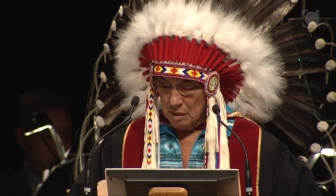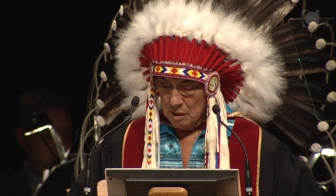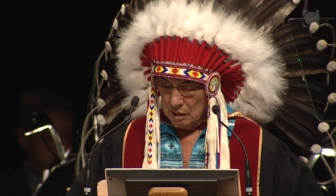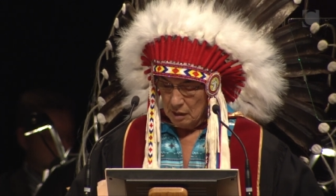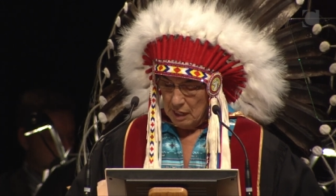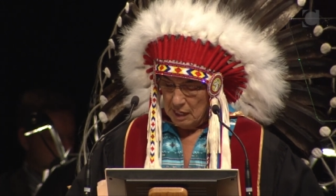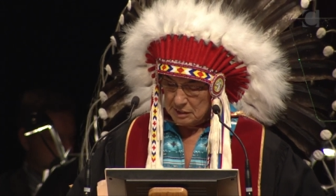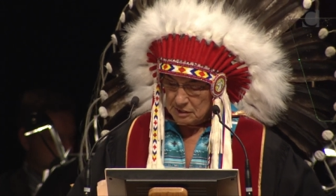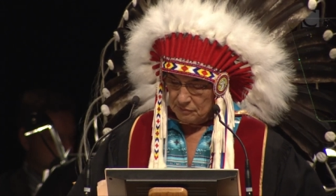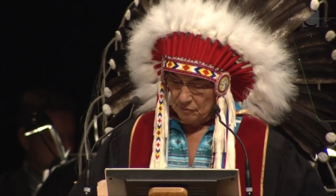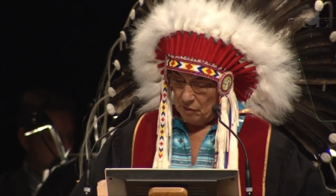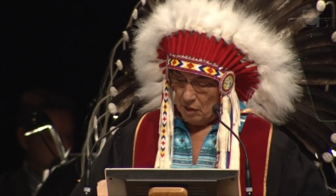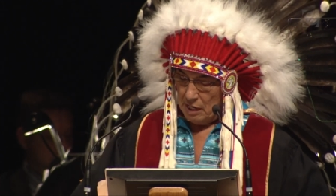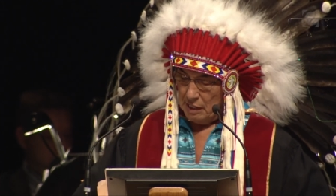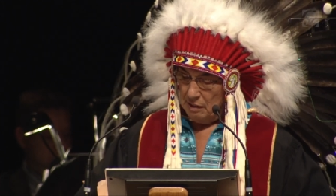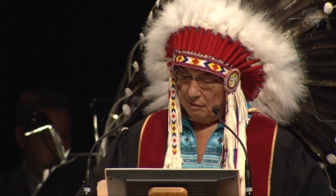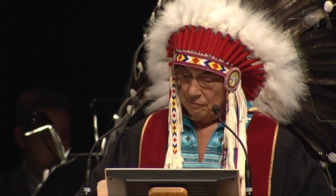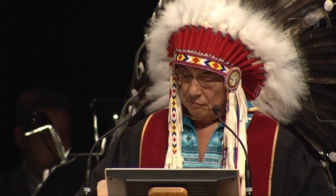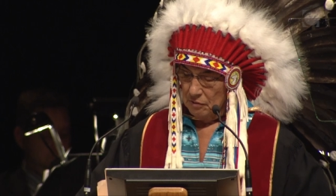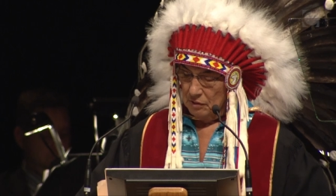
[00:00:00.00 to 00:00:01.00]
Last
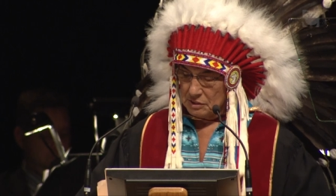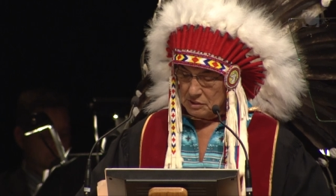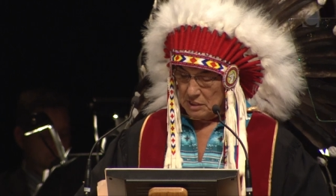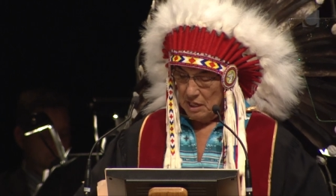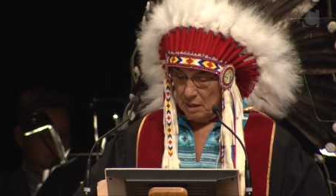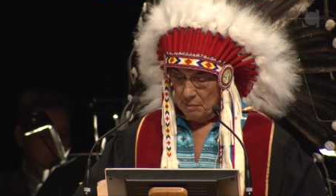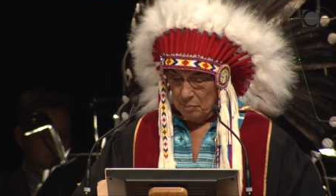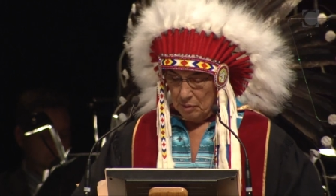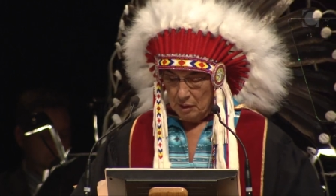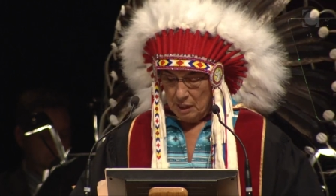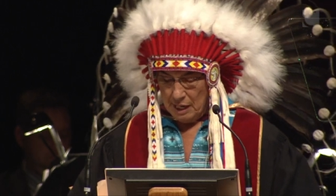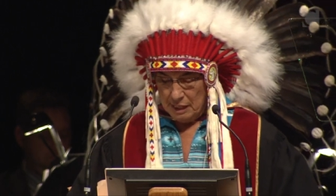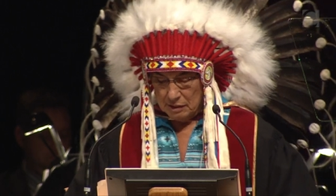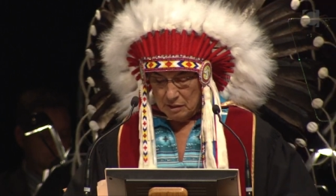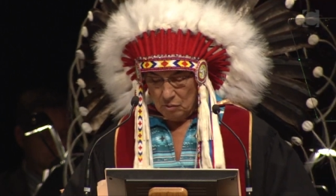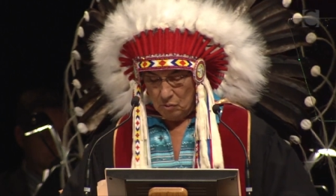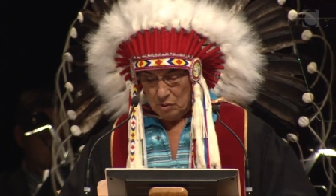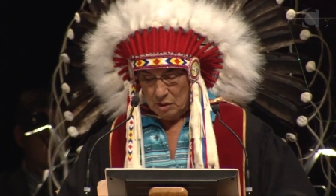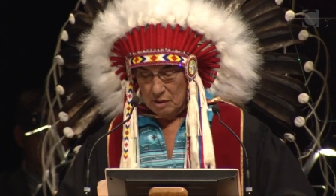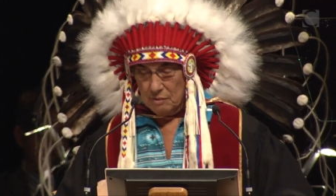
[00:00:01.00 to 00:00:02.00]
Friday, for example, I had
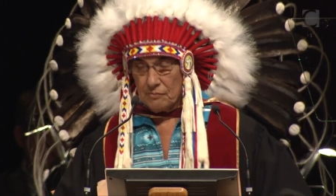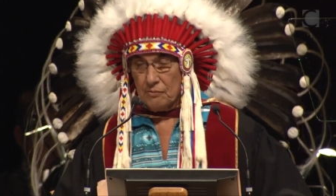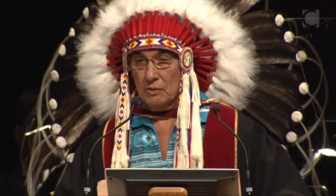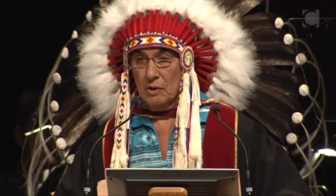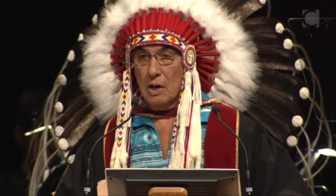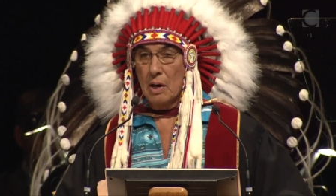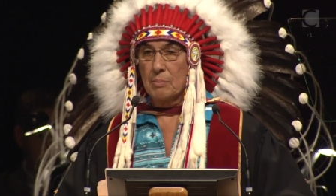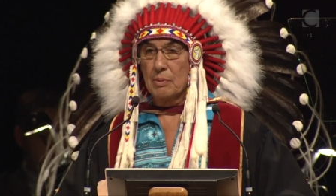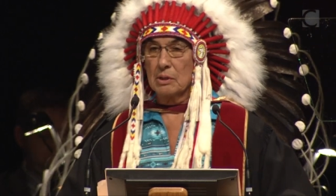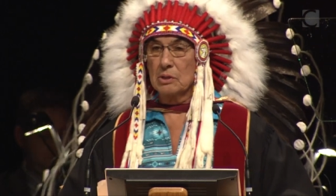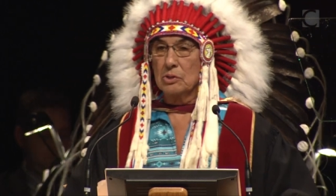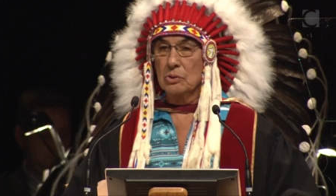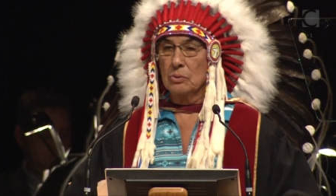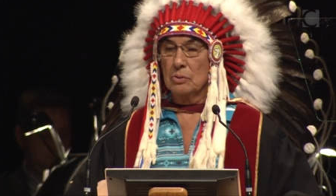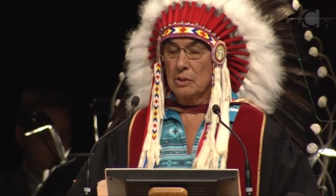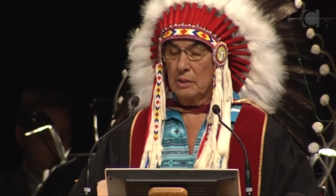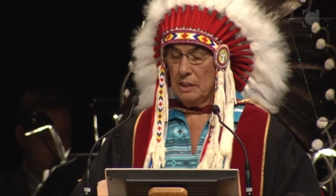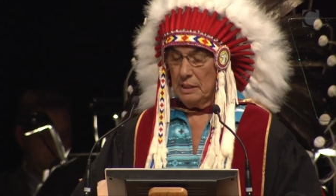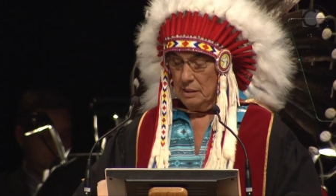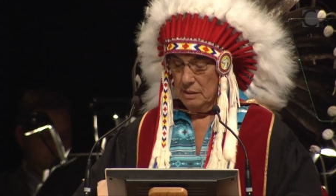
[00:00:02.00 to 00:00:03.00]
the wonderful
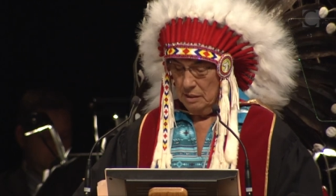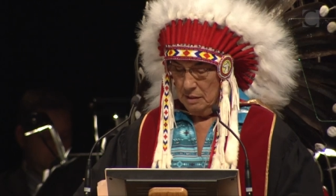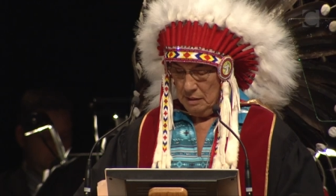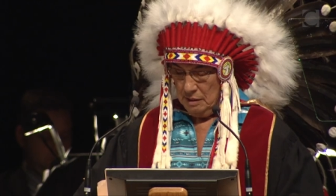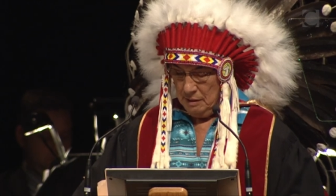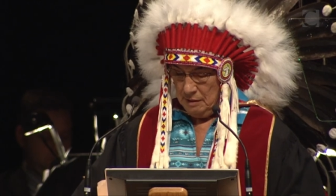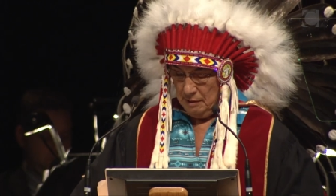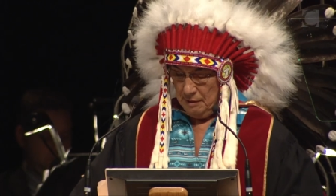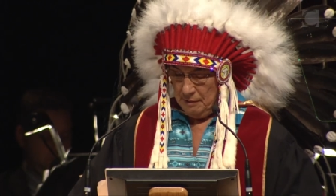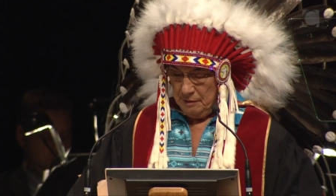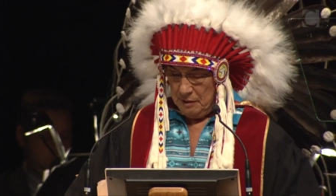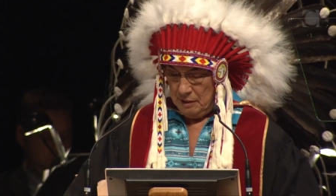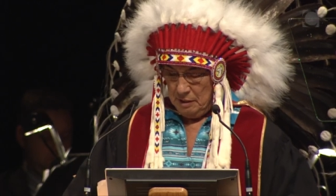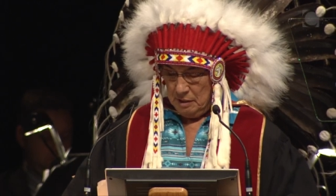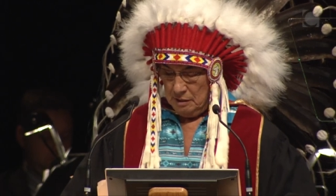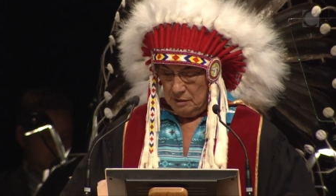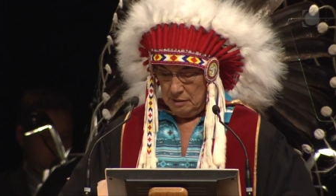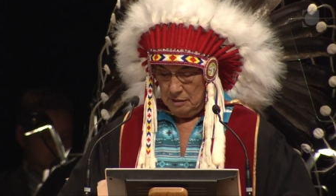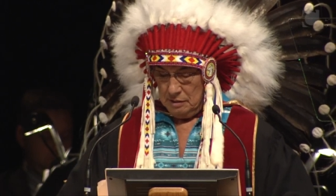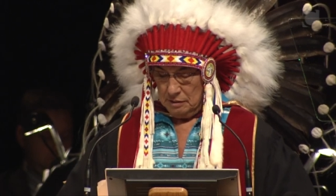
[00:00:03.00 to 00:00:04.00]
opportunity
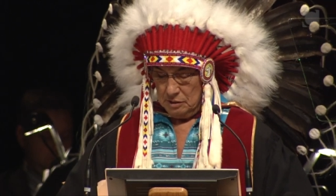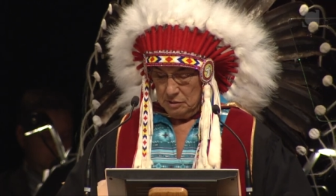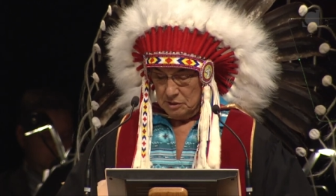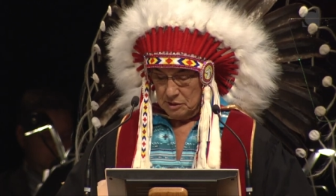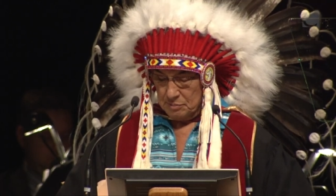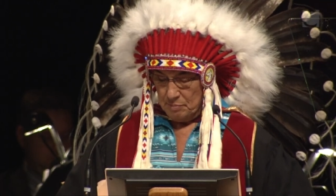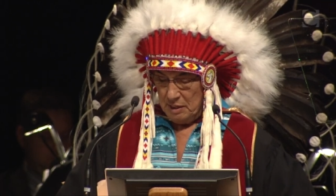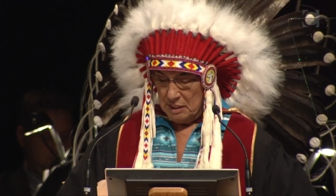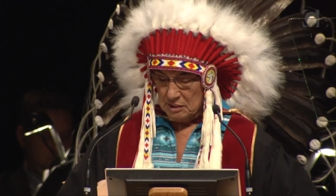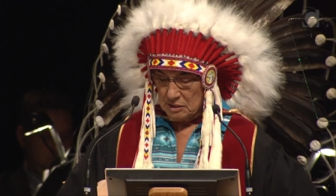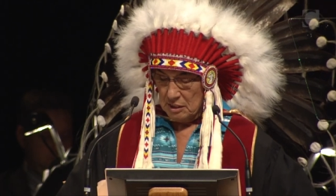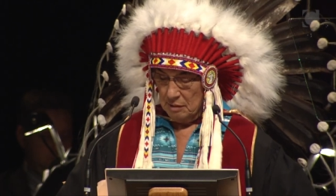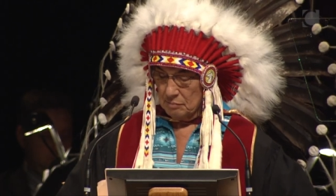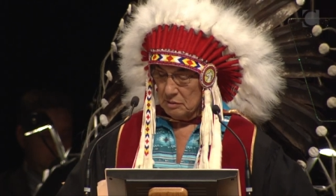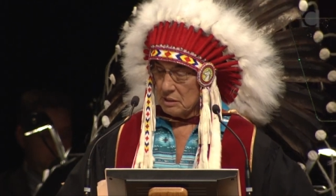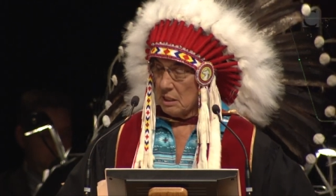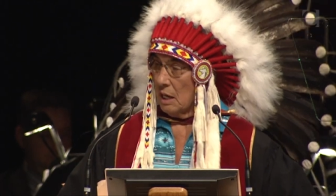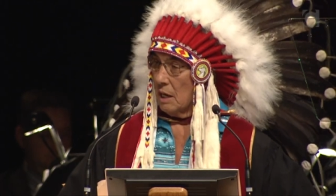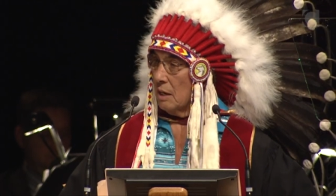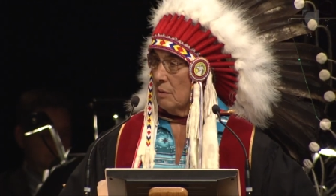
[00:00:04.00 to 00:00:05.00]
to spend some
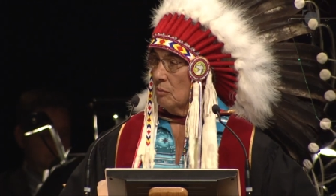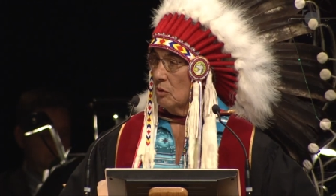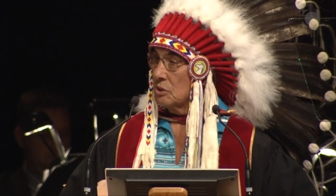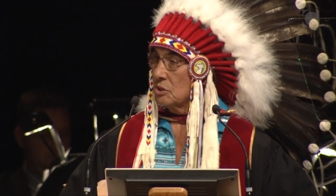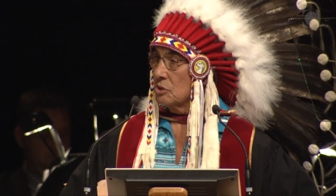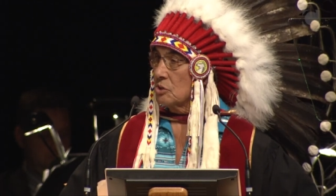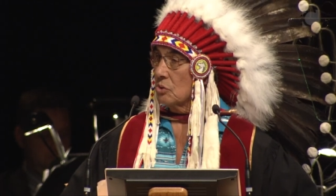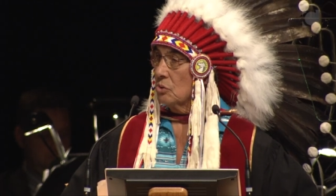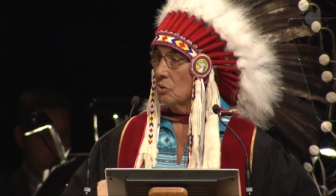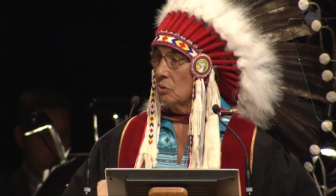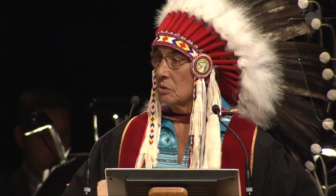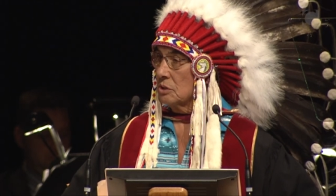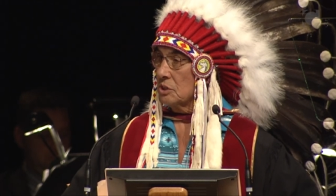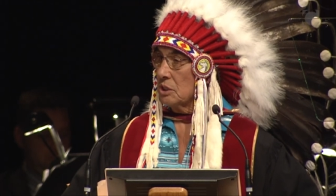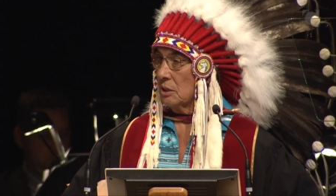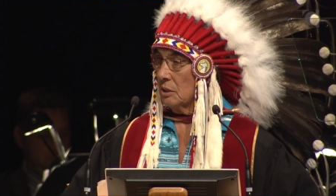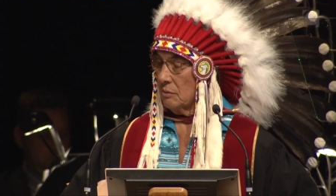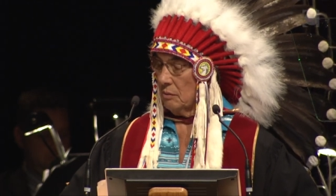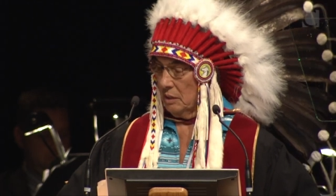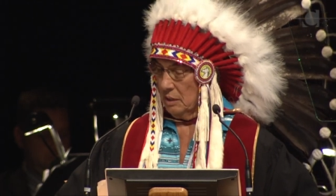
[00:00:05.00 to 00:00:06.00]
time with school
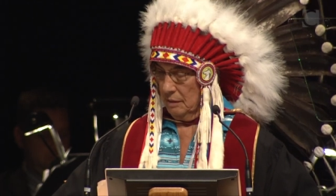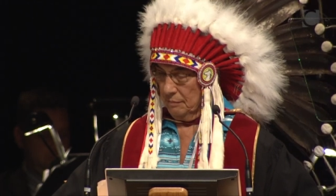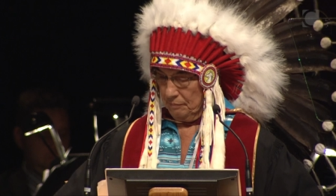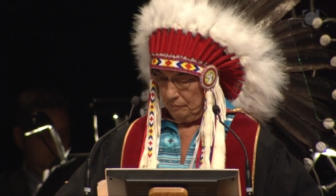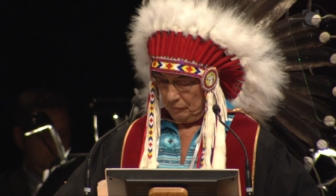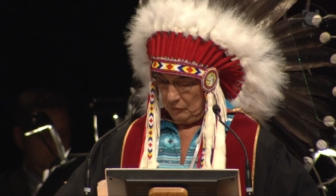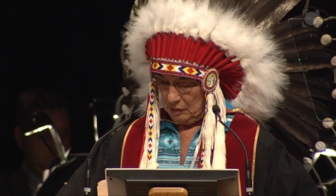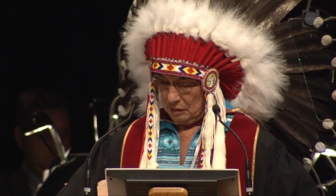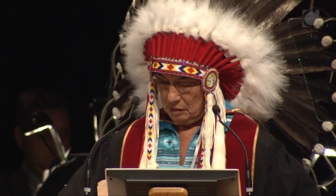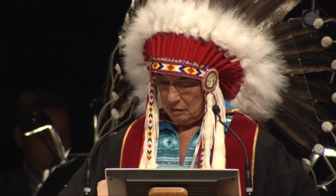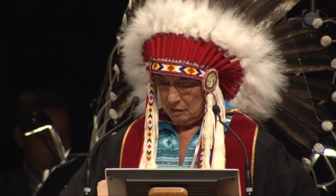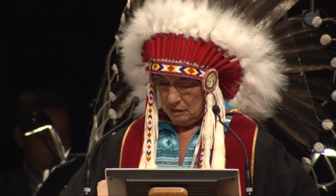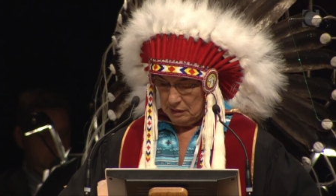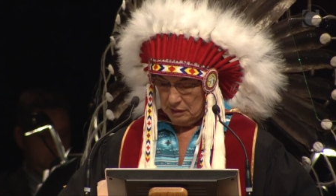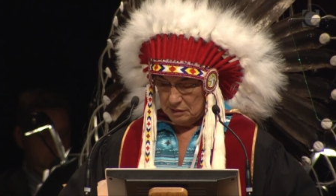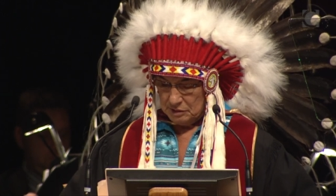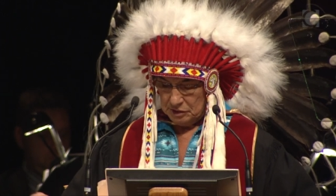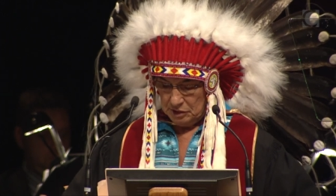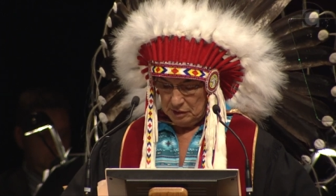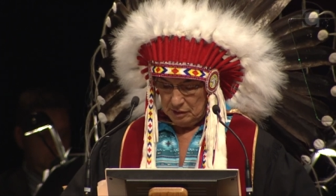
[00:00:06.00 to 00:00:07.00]
children,
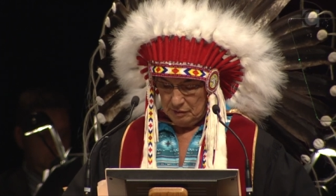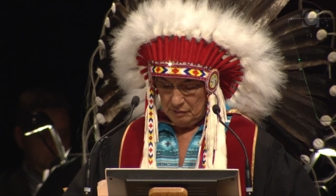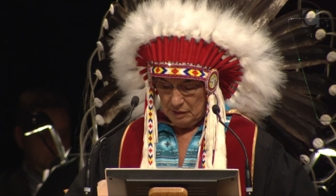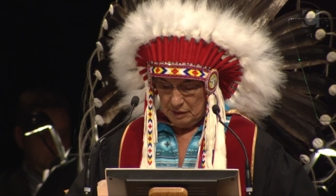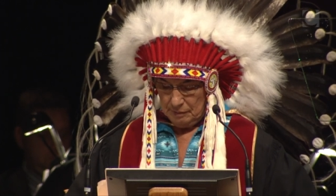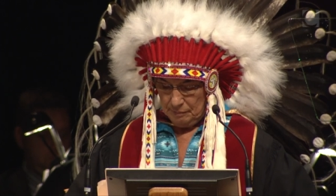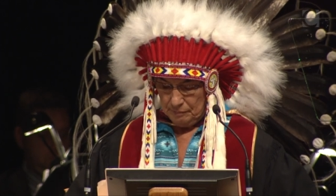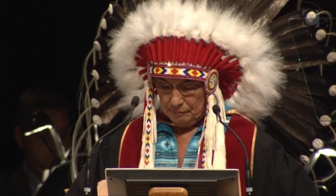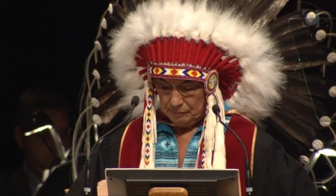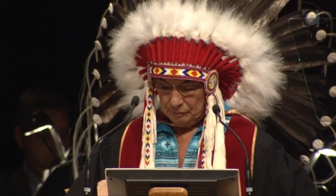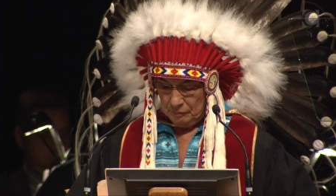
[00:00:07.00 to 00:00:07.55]
little children,